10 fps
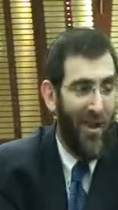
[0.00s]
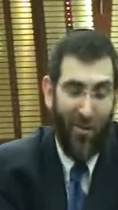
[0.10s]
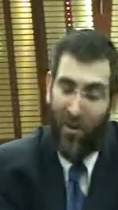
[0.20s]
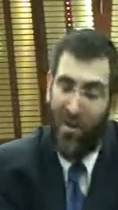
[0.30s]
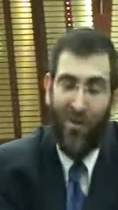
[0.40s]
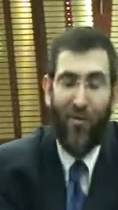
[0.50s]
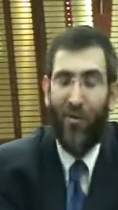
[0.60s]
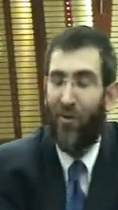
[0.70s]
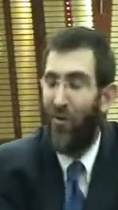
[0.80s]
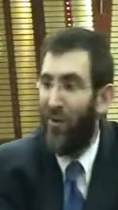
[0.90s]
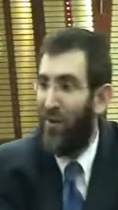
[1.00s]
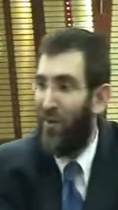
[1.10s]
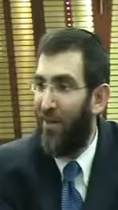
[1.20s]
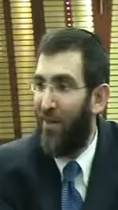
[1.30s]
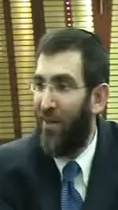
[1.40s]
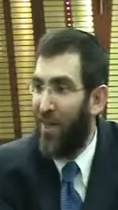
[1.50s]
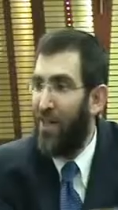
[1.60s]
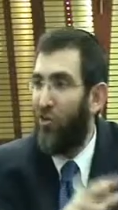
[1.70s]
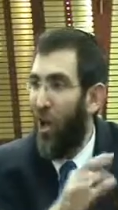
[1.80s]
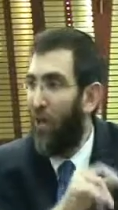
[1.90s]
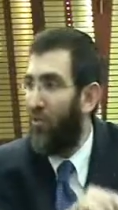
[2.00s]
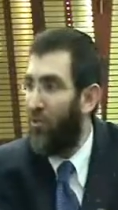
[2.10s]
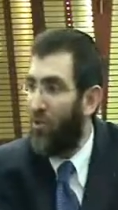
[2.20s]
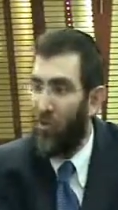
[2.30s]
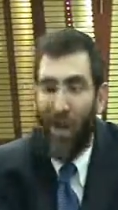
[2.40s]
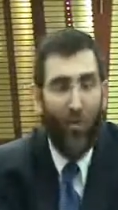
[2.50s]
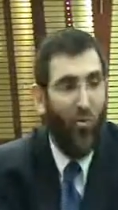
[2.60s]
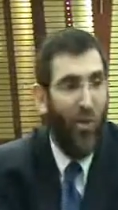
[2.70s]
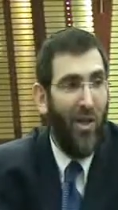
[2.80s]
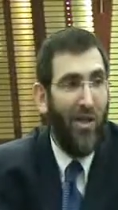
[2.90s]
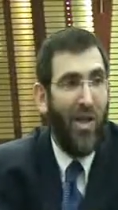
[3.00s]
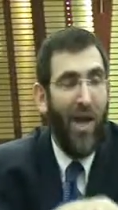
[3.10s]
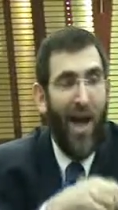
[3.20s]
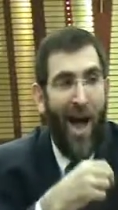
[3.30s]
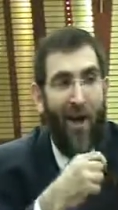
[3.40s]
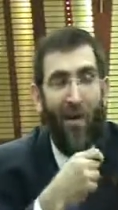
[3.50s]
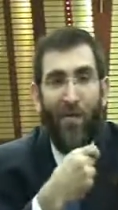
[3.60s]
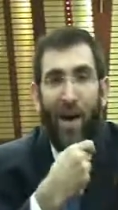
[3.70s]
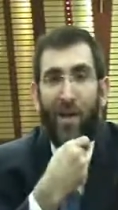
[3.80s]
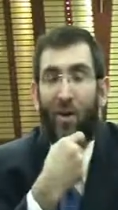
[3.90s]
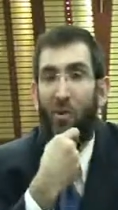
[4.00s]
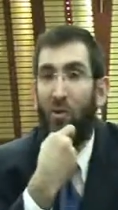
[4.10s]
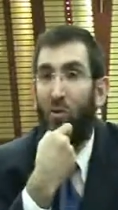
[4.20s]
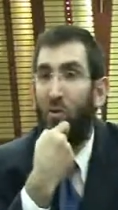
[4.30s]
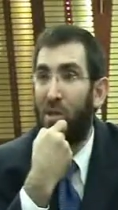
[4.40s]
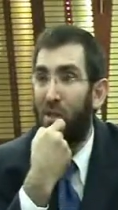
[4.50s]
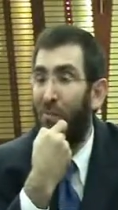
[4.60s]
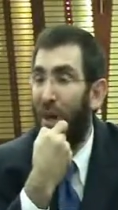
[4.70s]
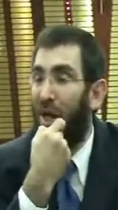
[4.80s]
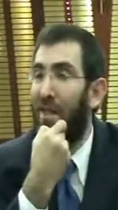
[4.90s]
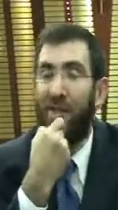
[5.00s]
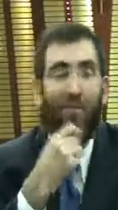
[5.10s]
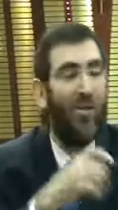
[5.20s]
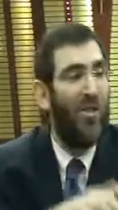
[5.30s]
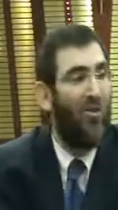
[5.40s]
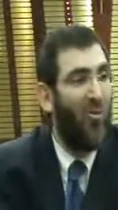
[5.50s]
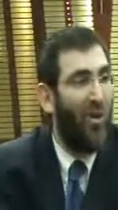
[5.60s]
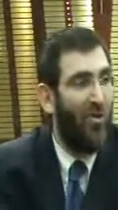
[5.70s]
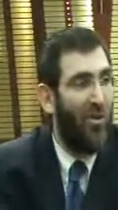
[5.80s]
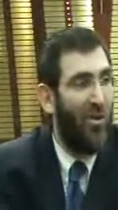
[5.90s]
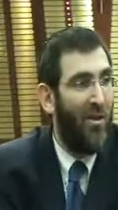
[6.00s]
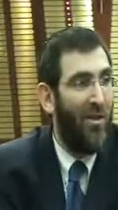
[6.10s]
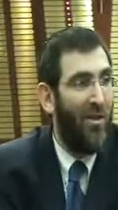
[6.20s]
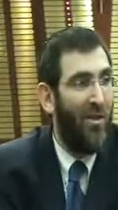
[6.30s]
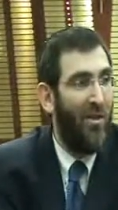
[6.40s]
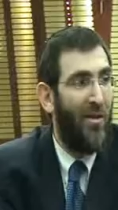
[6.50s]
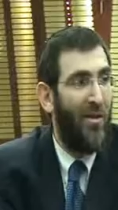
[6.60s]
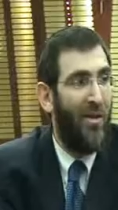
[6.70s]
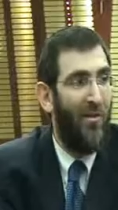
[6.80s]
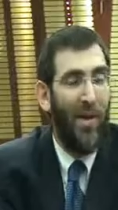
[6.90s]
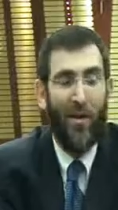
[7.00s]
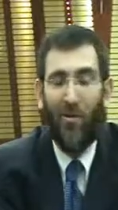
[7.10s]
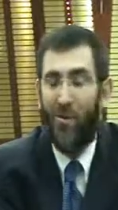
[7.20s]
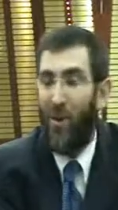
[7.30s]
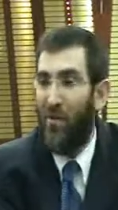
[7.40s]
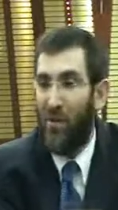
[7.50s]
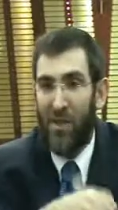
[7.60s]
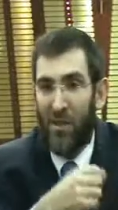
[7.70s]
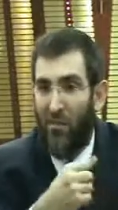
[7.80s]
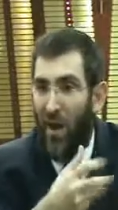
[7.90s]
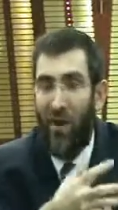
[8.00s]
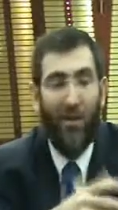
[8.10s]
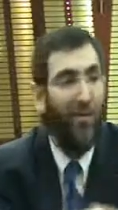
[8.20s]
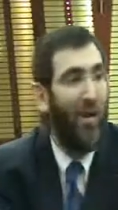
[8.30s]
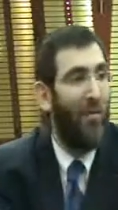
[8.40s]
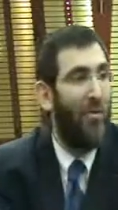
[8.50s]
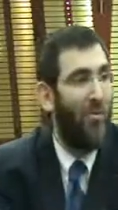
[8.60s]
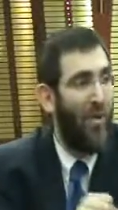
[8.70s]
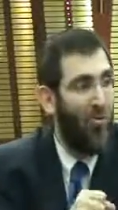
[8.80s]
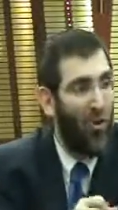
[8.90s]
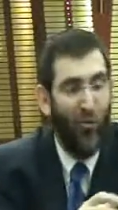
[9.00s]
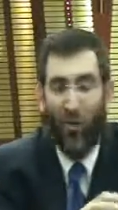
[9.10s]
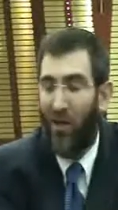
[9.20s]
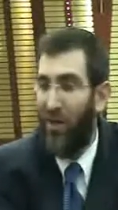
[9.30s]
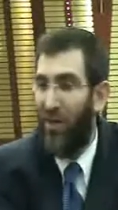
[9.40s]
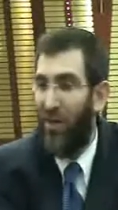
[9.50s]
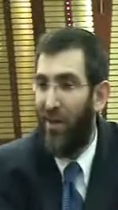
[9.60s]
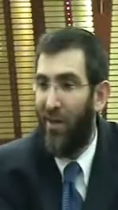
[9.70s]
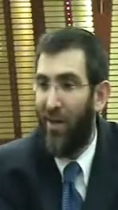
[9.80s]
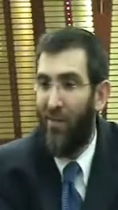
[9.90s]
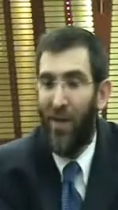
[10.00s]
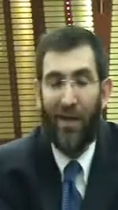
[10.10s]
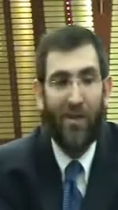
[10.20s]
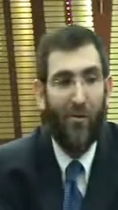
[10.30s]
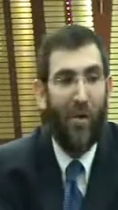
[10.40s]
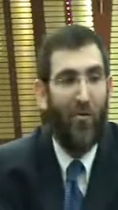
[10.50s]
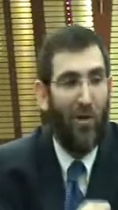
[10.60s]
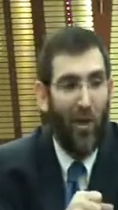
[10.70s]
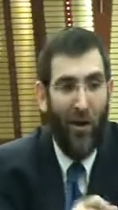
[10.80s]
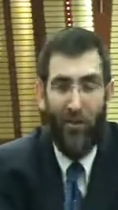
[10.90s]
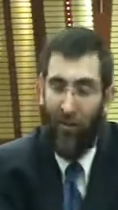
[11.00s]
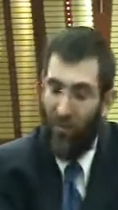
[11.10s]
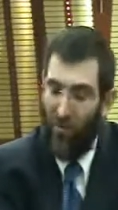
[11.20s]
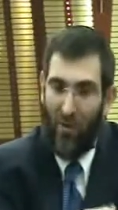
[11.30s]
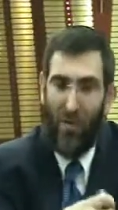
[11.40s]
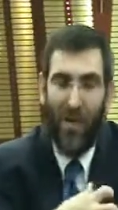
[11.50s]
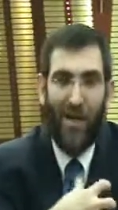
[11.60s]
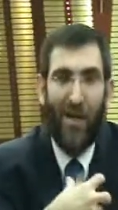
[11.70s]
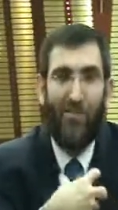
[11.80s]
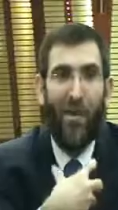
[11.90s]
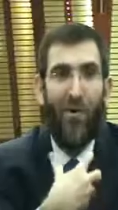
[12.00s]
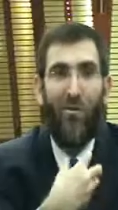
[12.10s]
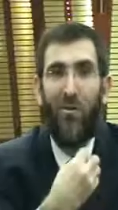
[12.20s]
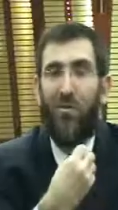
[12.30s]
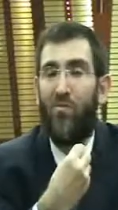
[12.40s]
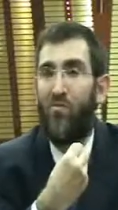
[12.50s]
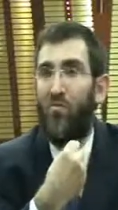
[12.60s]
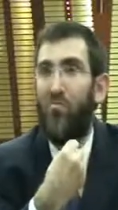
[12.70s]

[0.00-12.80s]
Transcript: Now, it's difficult. That's the challenge. So the challenge really is how am I going to respond in every situation? Am I going to respond with a smile? Am I going to respond cheerfully? Am I going to respond with love? Or am I going to let my own